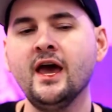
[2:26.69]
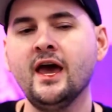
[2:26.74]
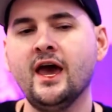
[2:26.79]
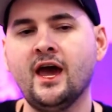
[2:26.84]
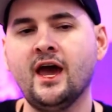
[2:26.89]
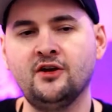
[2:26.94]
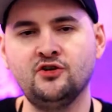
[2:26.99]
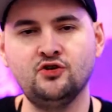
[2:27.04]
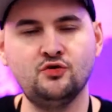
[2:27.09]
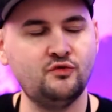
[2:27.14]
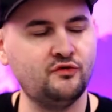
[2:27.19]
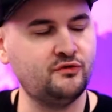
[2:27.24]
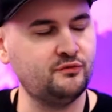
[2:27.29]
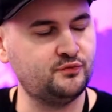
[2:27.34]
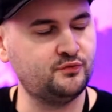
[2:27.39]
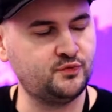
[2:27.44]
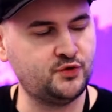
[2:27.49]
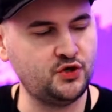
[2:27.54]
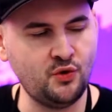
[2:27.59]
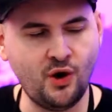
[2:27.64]
and you
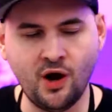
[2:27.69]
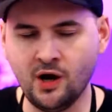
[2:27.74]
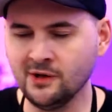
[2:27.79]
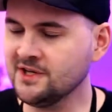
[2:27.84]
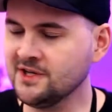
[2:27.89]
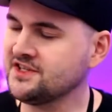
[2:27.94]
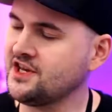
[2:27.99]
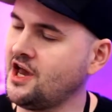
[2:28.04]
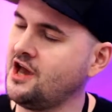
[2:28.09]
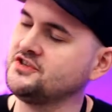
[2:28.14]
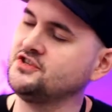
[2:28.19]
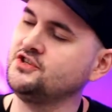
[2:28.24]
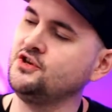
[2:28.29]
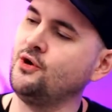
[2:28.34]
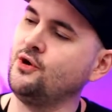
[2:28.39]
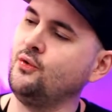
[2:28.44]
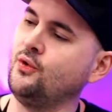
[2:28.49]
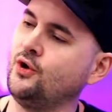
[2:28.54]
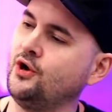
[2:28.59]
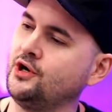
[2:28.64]
do all this
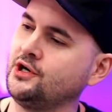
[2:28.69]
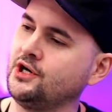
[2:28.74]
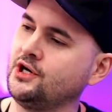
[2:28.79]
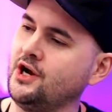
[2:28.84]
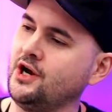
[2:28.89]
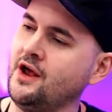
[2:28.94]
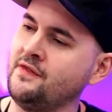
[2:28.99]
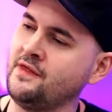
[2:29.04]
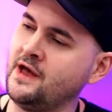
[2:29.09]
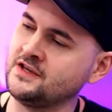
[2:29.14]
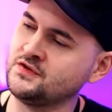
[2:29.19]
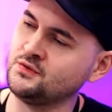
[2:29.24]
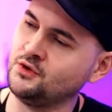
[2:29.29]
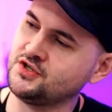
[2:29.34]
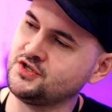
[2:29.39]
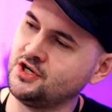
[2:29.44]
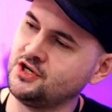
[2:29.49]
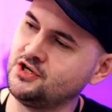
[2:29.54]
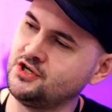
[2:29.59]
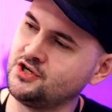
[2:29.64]
SEO work, and that's
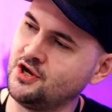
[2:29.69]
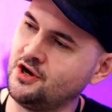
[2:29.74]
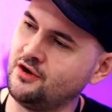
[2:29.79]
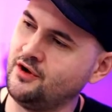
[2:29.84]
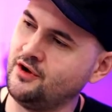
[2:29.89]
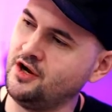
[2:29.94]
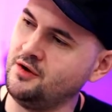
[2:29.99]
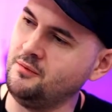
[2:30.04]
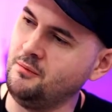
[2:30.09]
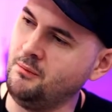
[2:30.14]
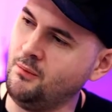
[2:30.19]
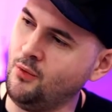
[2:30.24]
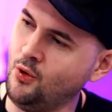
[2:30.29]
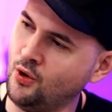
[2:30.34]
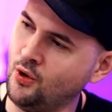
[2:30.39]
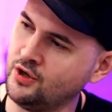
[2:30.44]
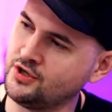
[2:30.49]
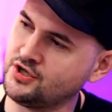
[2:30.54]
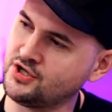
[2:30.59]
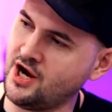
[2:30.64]
what's going to generate
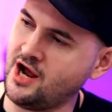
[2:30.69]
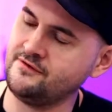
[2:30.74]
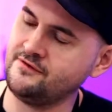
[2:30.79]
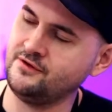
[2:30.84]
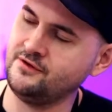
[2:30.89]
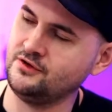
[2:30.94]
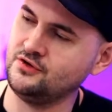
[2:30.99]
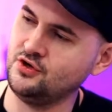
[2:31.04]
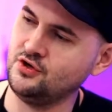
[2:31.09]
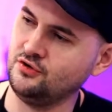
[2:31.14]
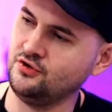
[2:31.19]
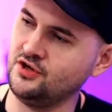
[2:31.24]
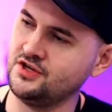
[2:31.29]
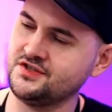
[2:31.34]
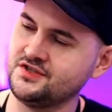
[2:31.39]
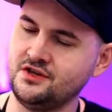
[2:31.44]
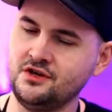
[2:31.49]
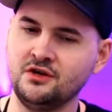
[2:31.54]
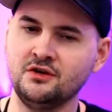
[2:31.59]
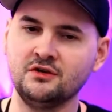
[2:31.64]
more traffic to your
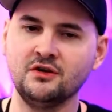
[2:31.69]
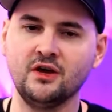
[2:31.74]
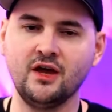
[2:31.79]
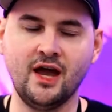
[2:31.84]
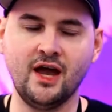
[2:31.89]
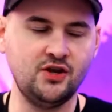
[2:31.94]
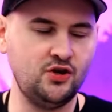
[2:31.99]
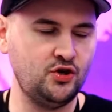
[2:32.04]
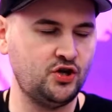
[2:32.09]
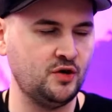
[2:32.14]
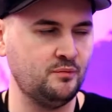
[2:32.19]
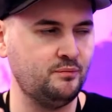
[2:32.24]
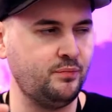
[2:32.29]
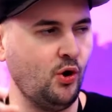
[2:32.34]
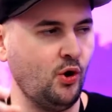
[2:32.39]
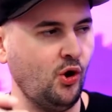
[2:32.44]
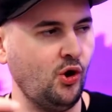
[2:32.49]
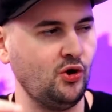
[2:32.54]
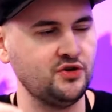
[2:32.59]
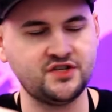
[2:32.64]
listing, and you can
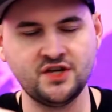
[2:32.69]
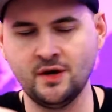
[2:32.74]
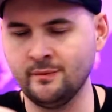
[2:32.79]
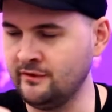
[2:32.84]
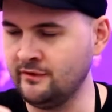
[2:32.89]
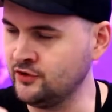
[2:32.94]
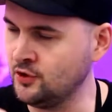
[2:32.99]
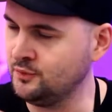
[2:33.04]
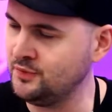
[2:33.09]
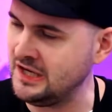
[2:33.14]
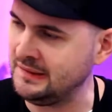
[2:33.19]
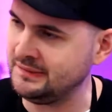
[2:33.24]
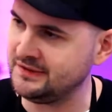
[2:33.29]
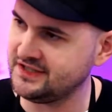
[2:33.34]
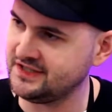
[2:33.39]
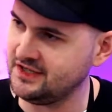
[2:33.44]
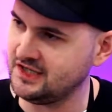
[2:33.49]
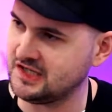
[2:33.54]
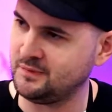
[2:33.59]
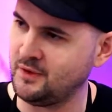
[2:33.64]
pull some of your
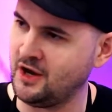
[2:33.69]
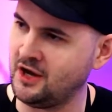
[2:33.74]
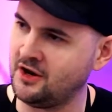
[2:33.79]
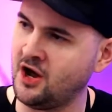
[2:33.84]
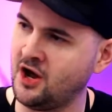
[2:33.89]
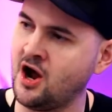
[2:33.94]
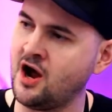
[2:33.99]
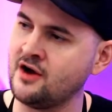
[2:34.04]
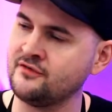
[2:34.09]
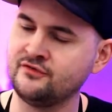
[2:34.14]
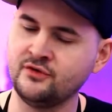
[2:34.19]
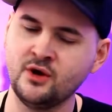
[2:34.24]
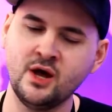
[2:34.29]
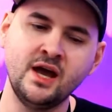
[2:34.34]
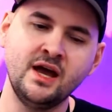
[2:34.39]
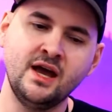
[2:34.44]
PPC spend off,